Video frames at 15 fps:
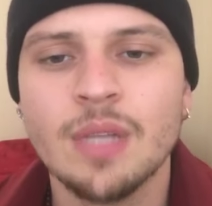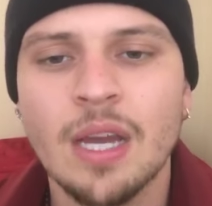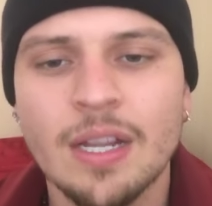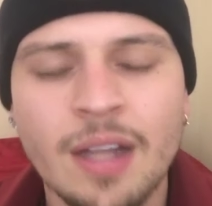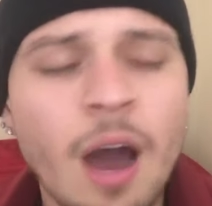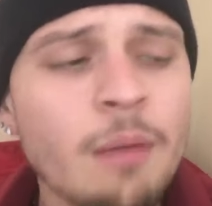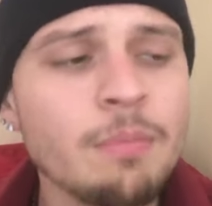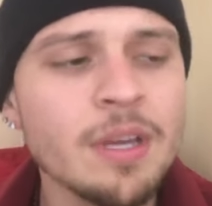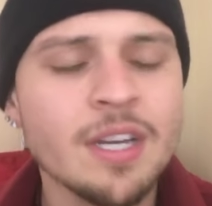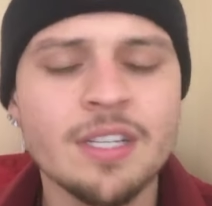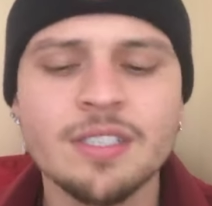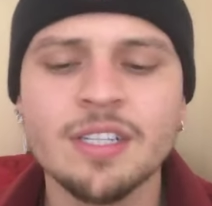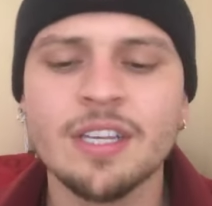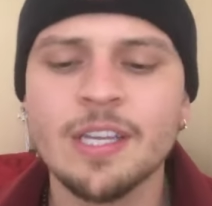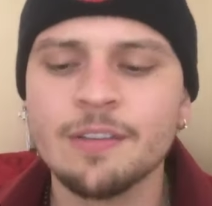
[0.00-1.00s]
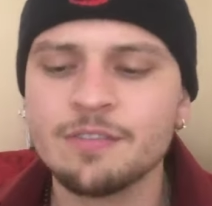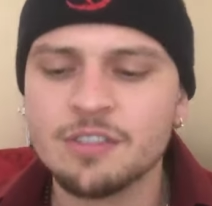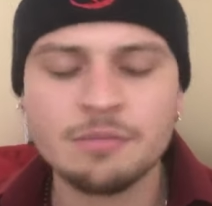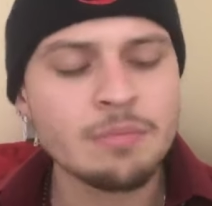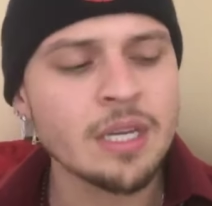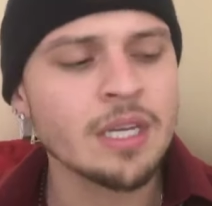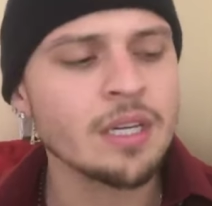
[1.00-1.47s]
Not because it gives
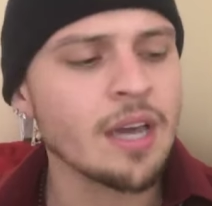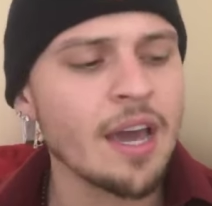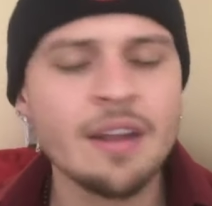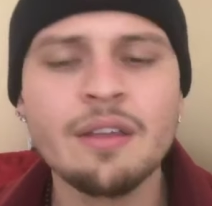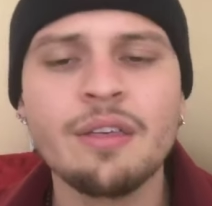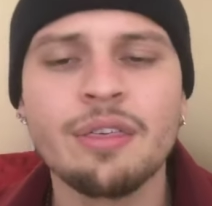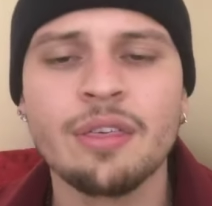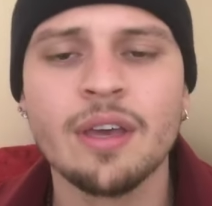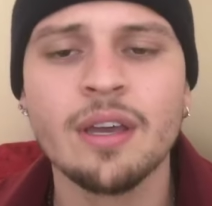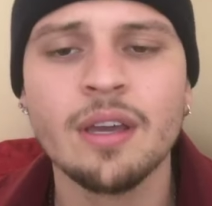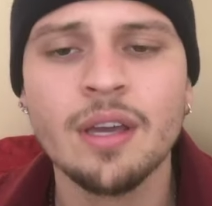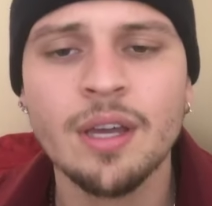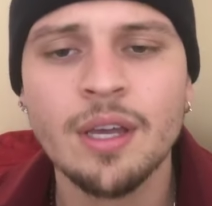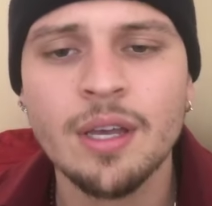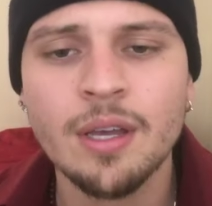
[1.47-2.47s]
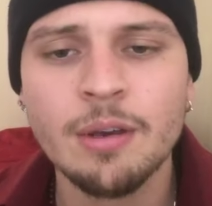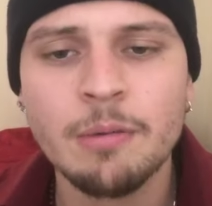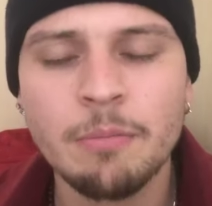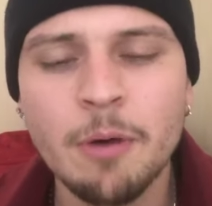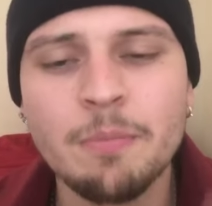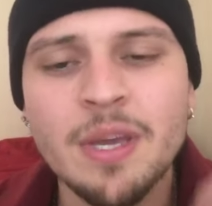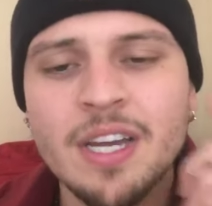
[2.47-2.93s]
me anything,
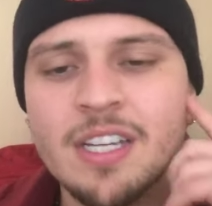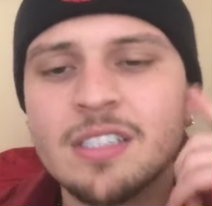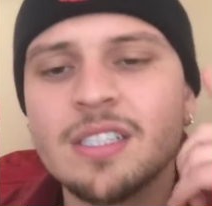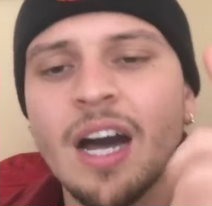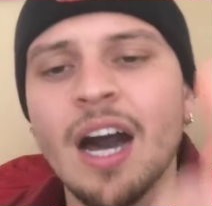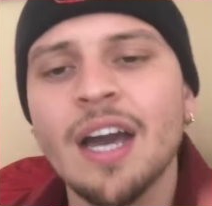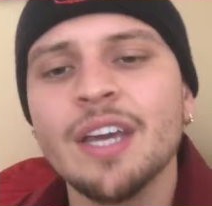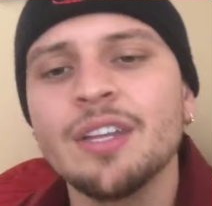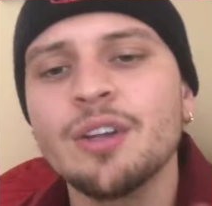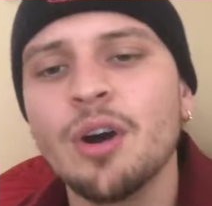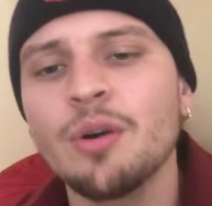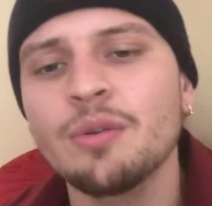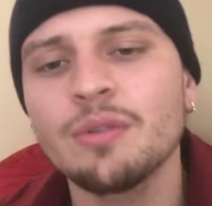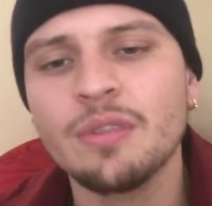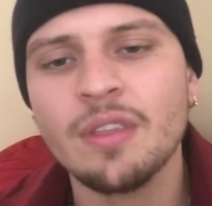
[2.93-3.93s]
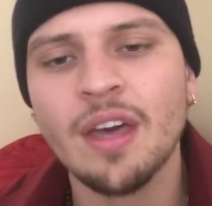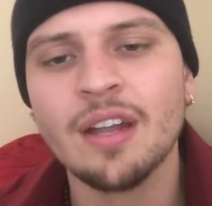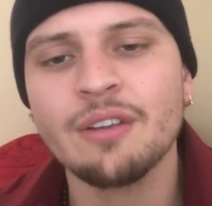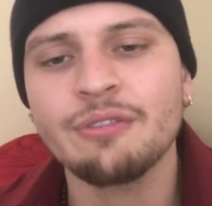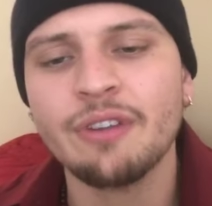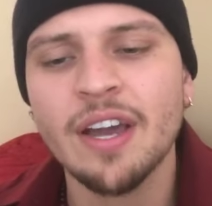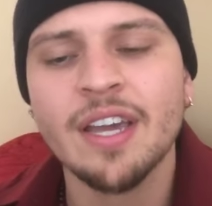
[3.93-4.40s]
but because I know that
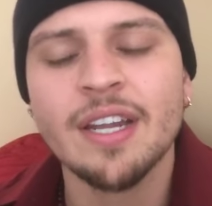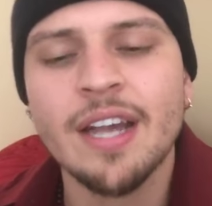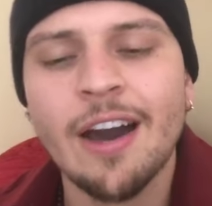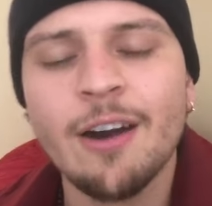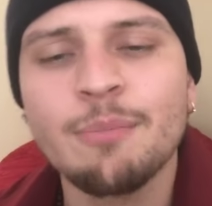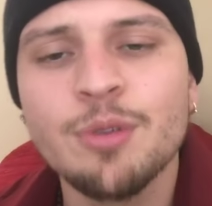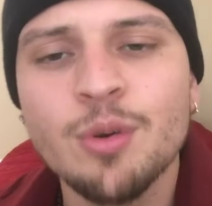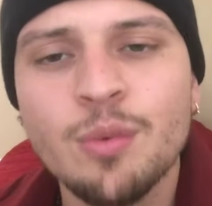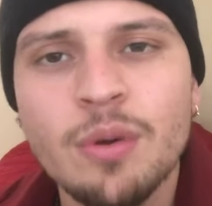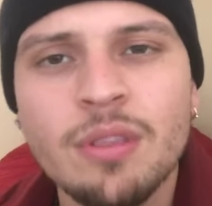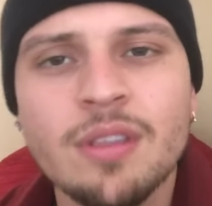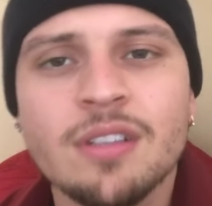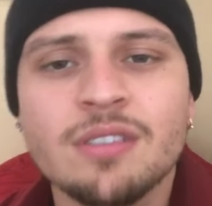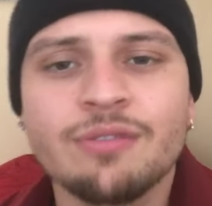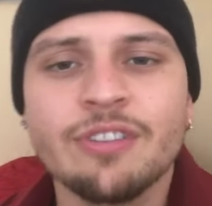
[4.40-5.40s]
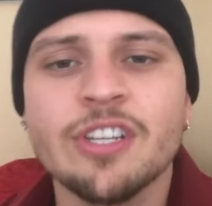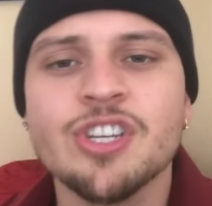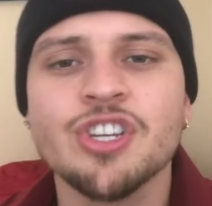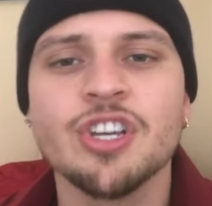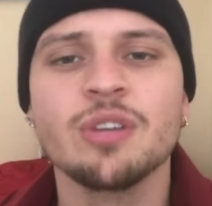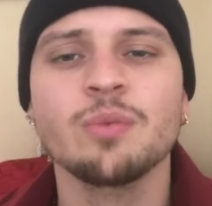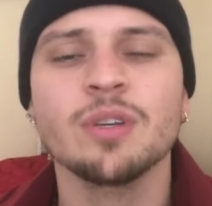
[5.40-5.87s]
if I can help you with this
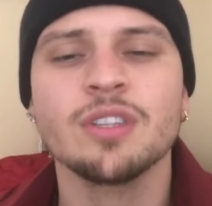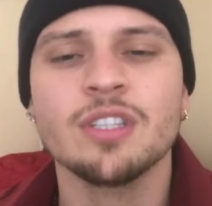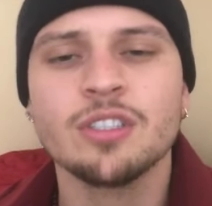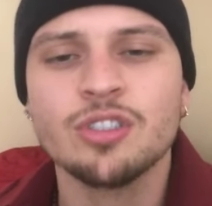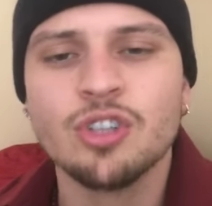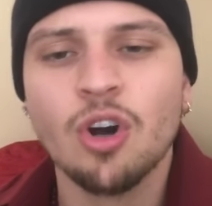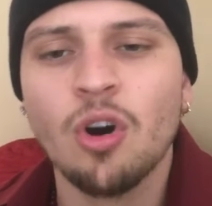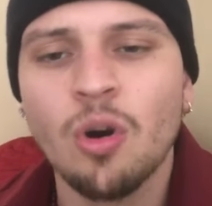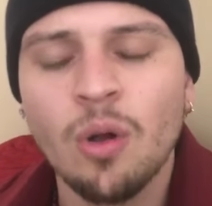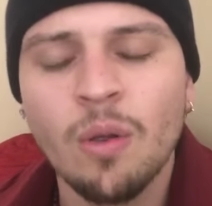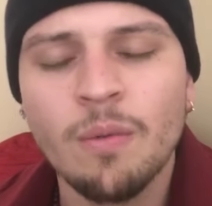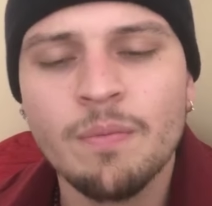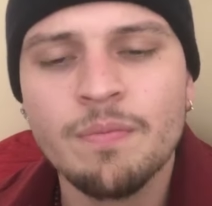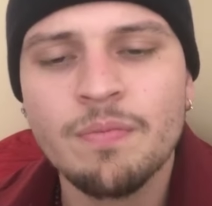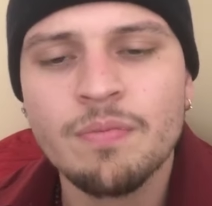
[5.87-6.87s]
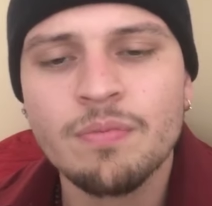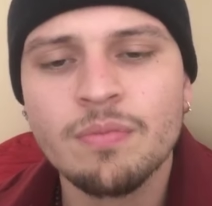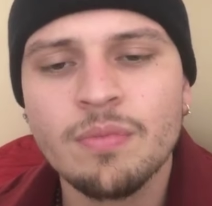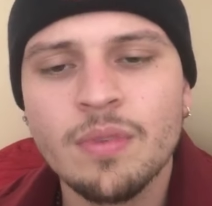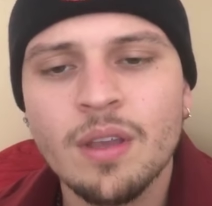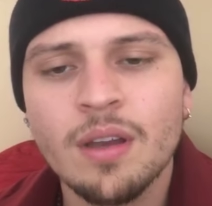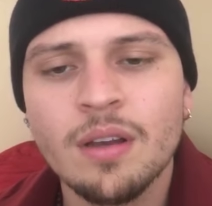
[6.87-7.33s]
vision, with this goal,
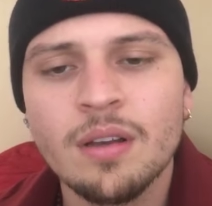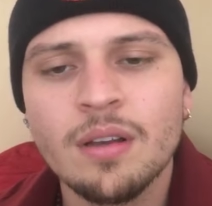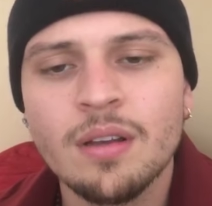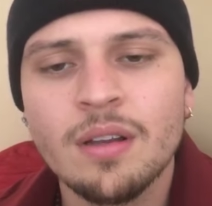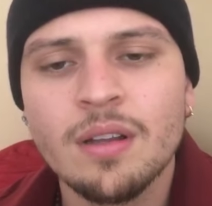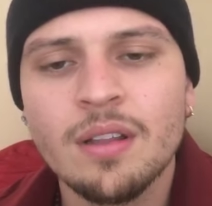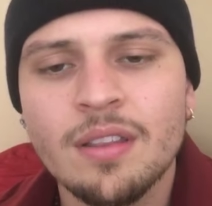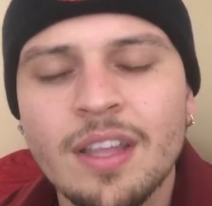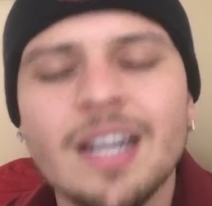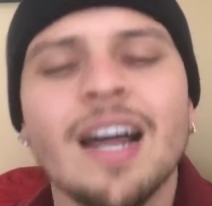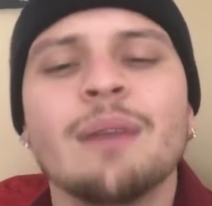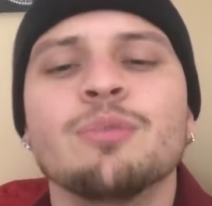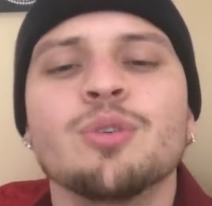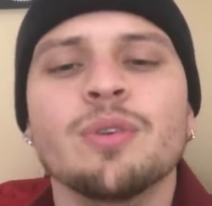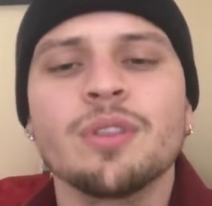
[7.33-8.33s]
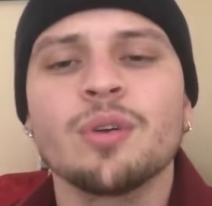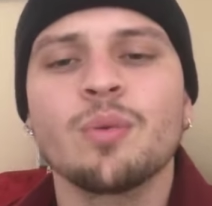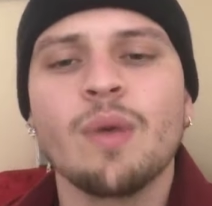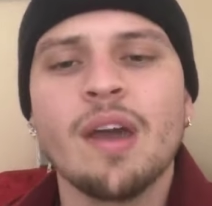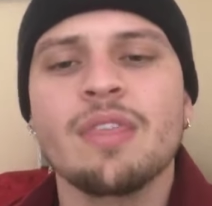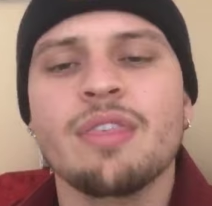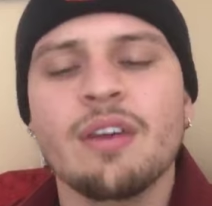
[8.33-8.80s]
that I'm doing the
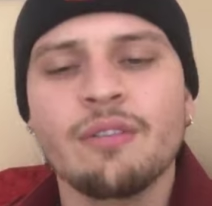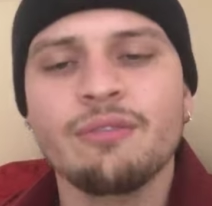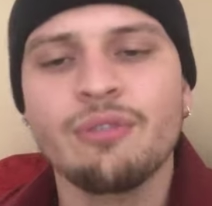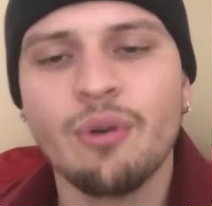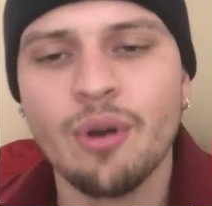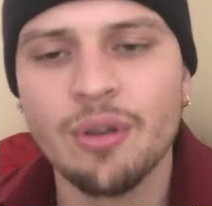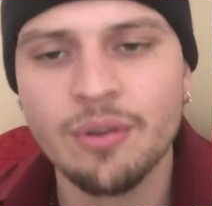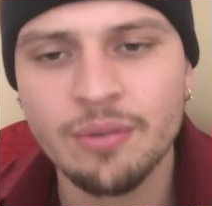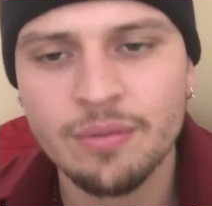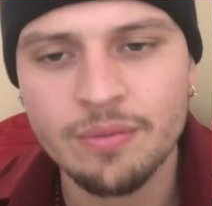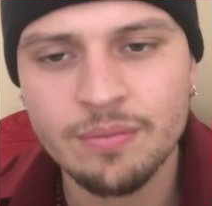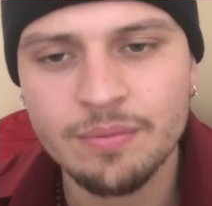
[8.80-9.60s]
right thing for you.